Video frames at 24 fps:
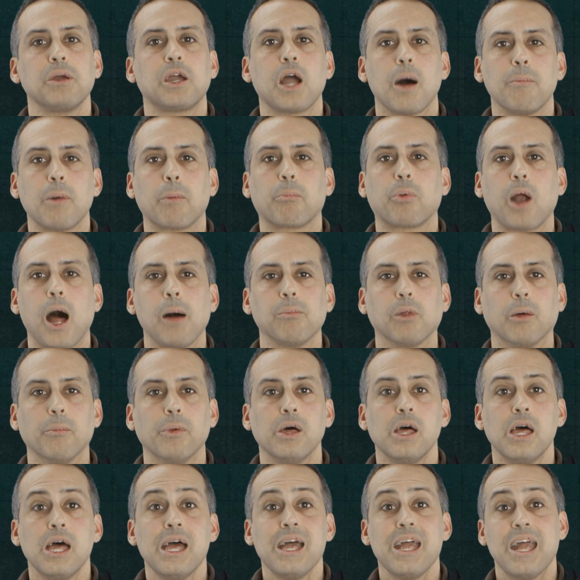become a problem,
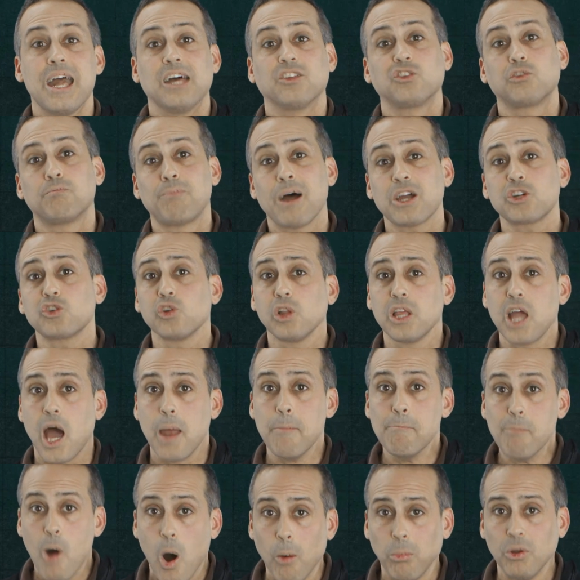especially
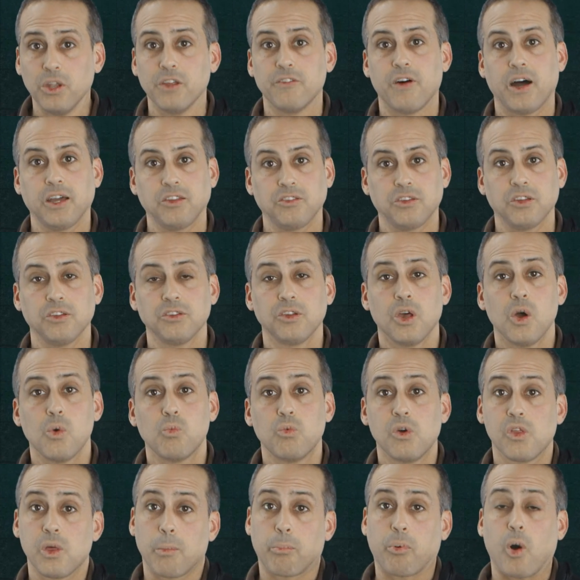on mobile devices
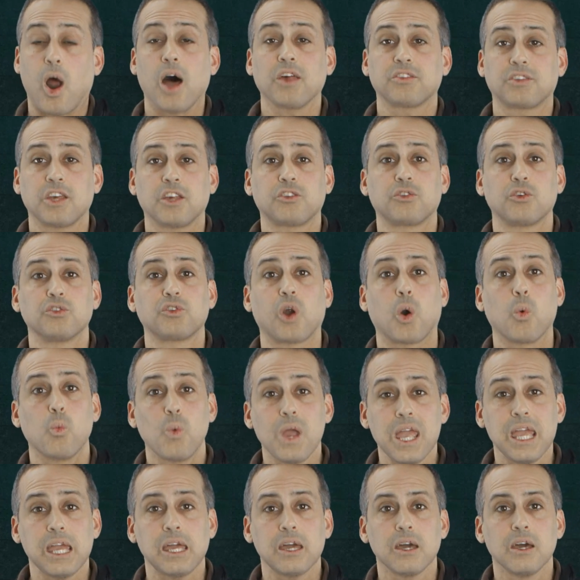where the processors are
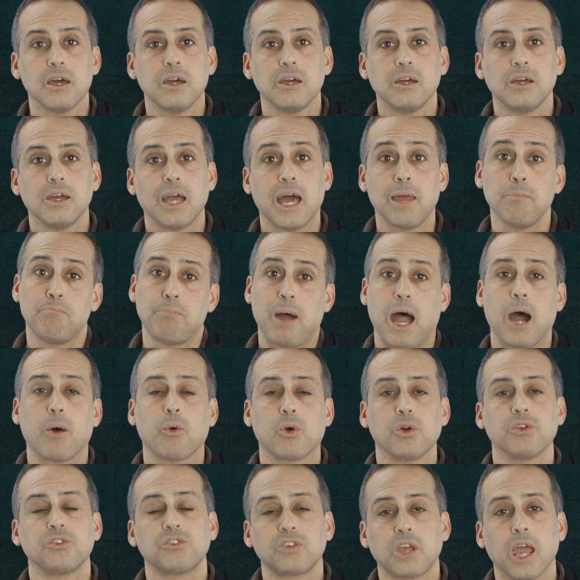weak and
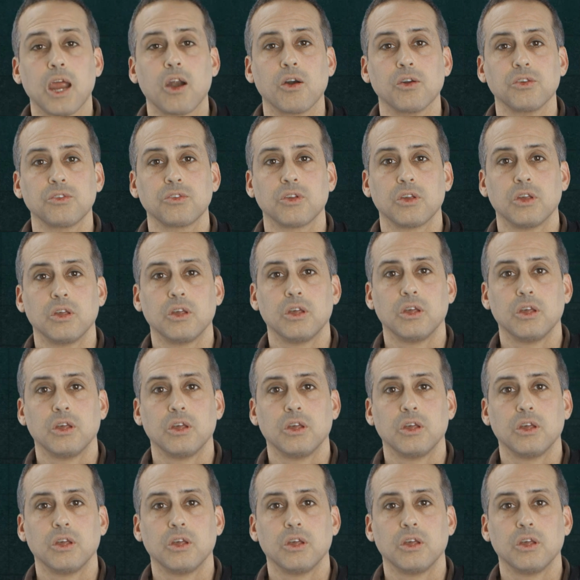power is scarce.